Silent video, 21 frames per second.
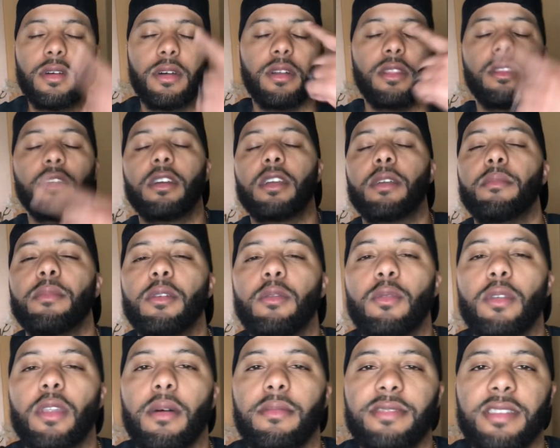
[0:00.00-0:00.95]
Look at me
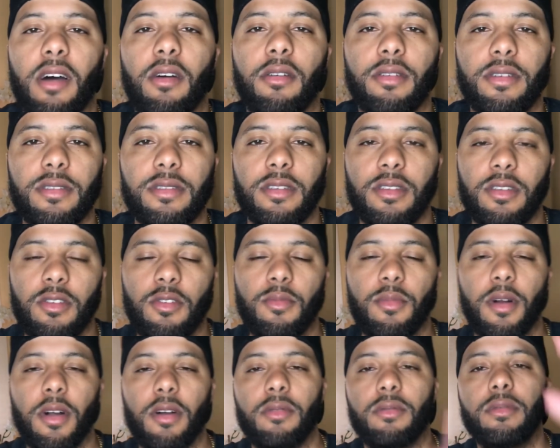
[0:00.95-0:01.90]
when I'm talking to you,
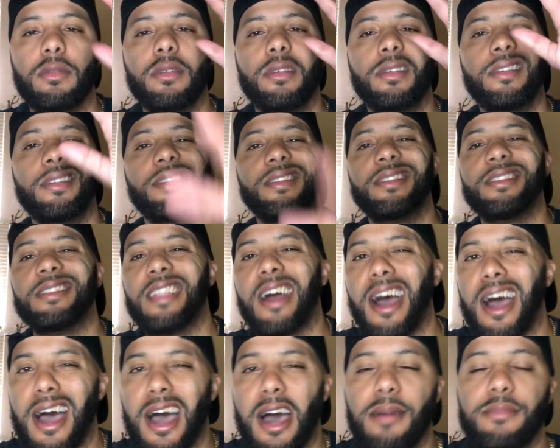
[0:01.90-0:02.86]
bro.
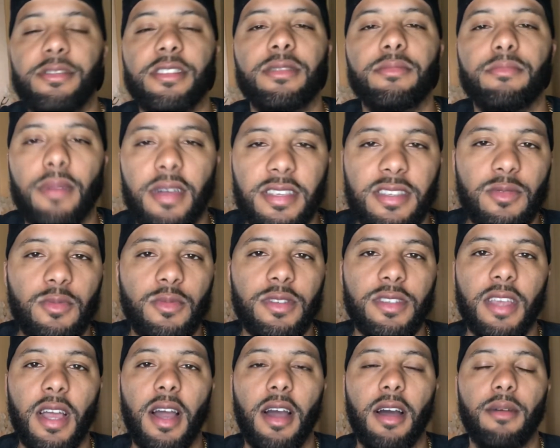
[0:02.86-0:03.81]
Nah, I'm just messing with
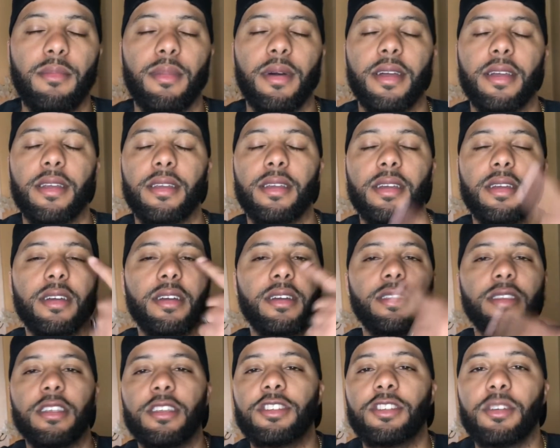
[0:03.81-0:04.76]
y'all, man.
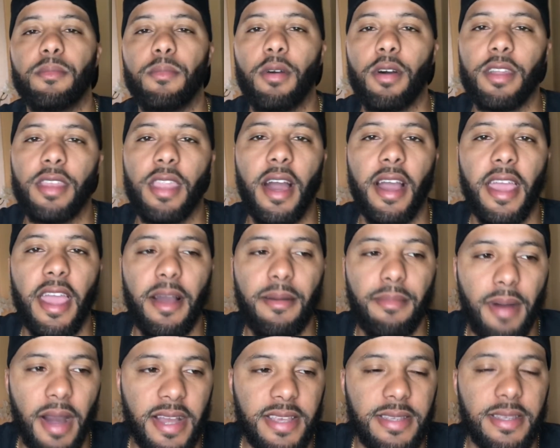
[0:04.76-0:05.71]
This your boy Knockout
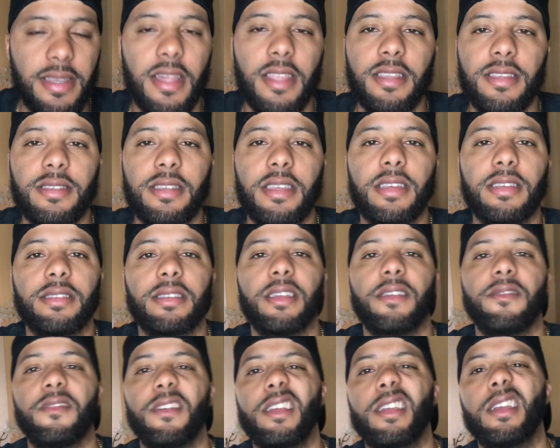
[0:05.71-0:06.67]
Boxing 86
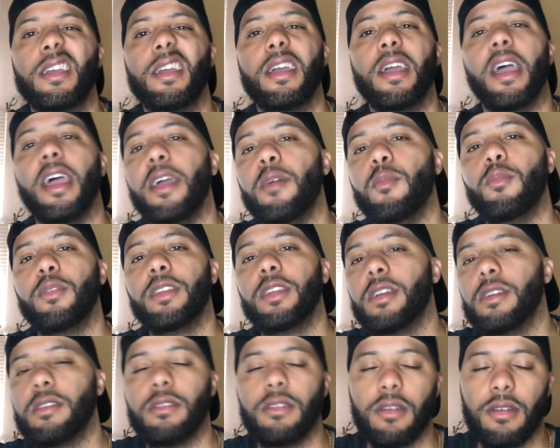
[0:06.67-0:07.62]
TV, and we
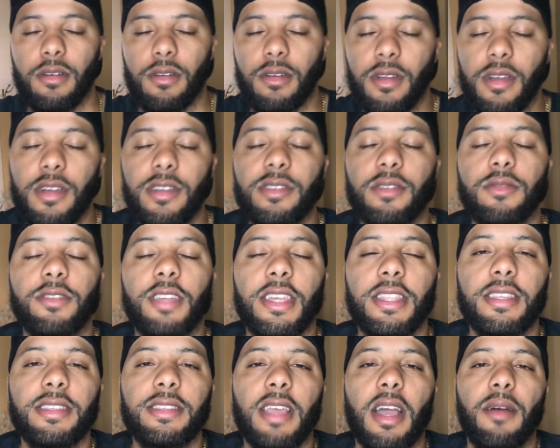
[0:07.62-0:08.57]
in here. So check
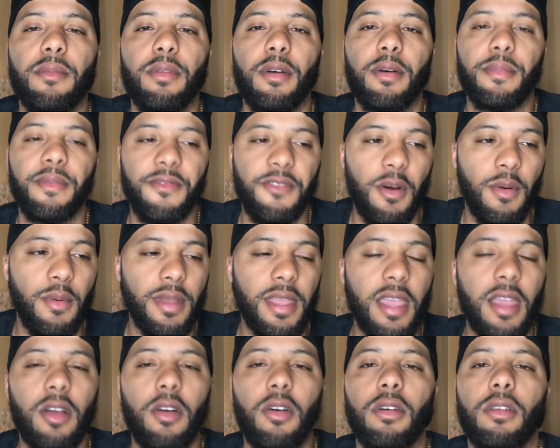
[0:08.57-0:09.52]
this out, bro. Before we
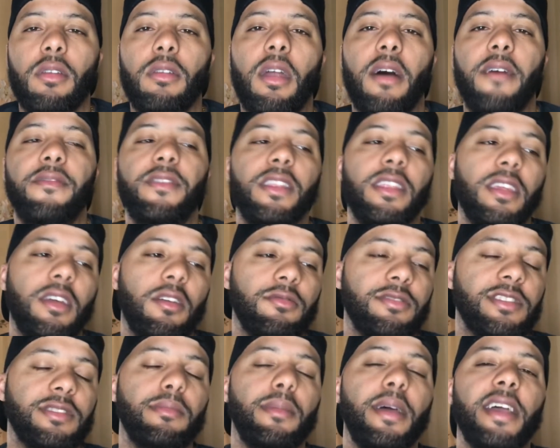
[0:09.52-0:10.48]
get going on our video,
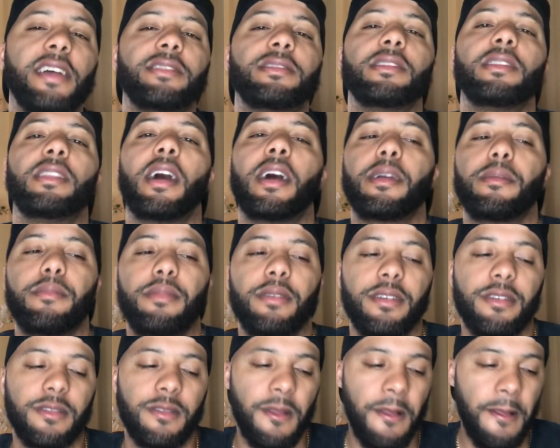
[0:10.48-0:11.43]
smash the like
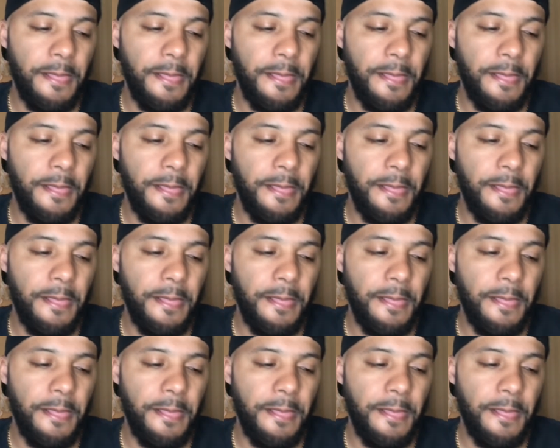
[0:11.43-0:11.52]
button.